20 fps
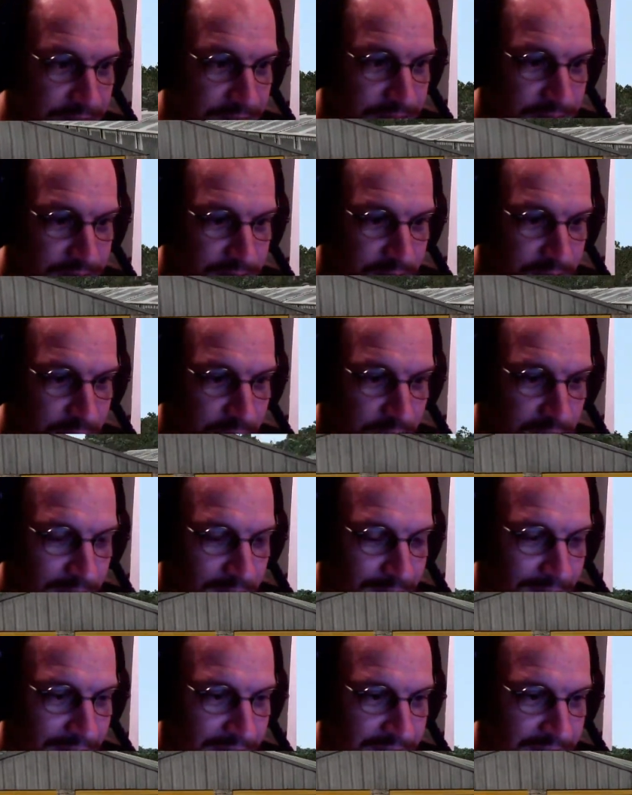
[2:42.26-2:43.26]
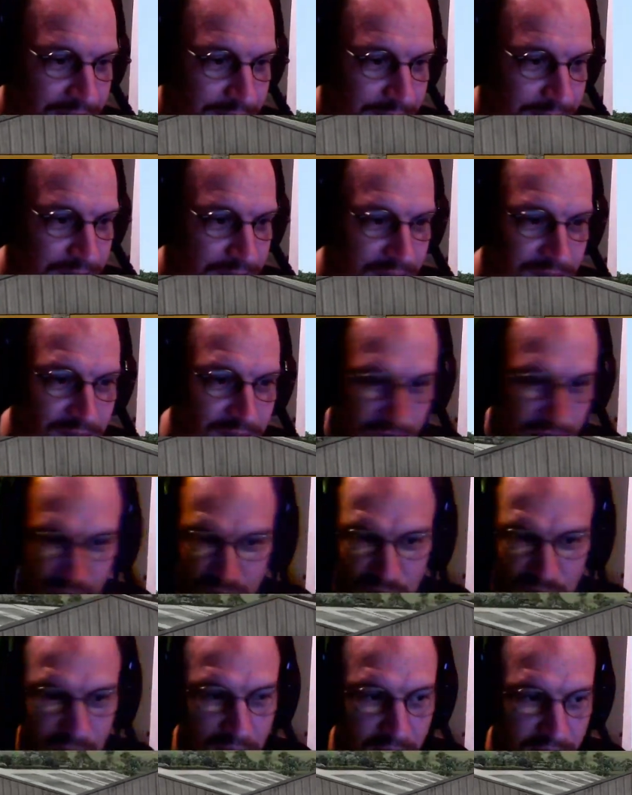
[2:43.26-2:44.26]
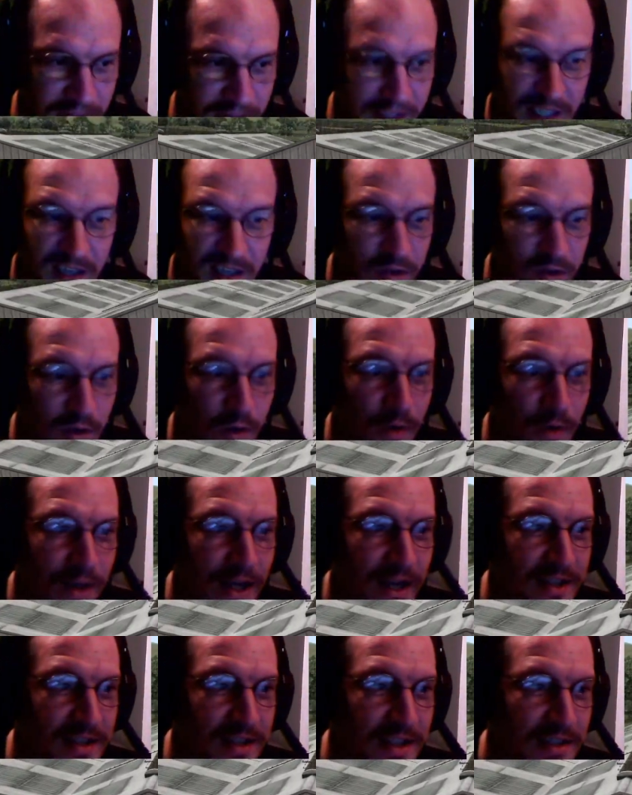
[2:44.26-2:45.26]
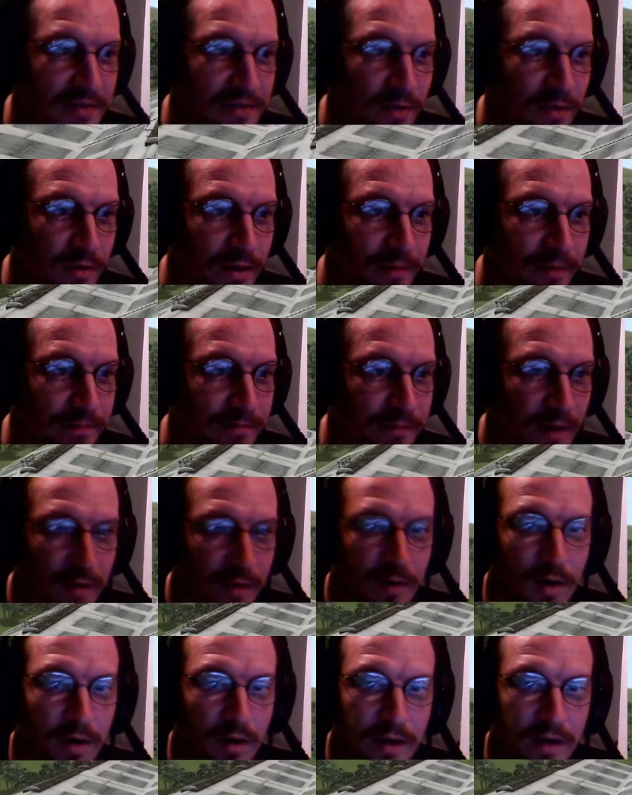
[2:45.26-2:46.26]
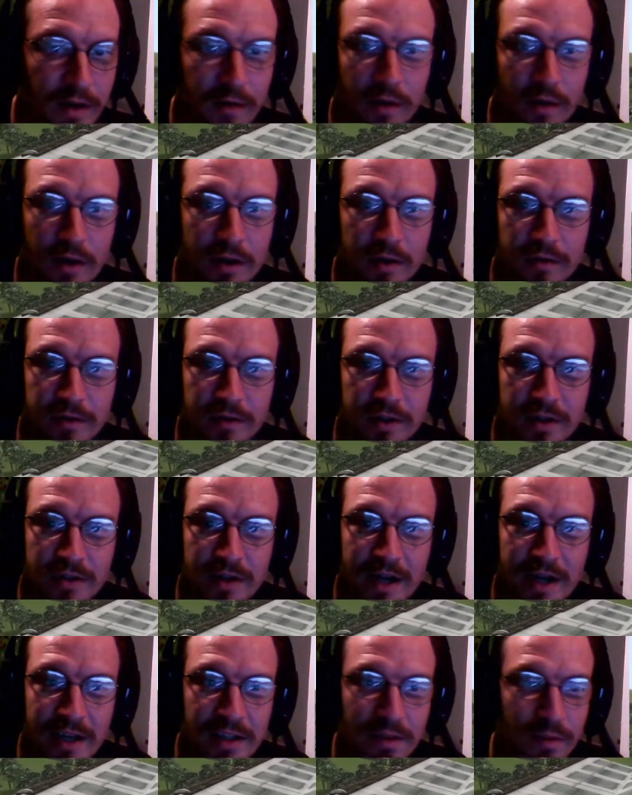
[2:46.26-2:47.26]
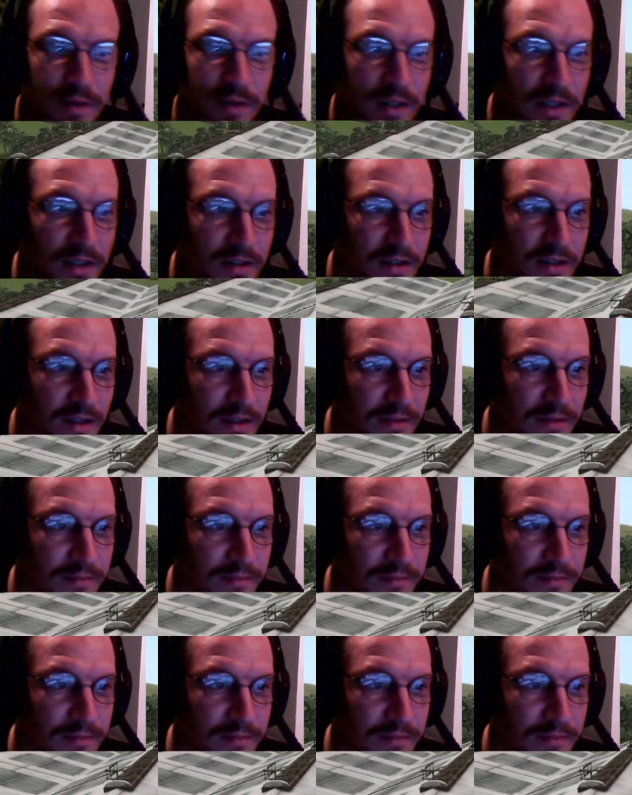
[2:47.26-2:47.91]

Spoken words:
know nothing about it. Think I've got all the assets for it. I've got enough for the track to work, so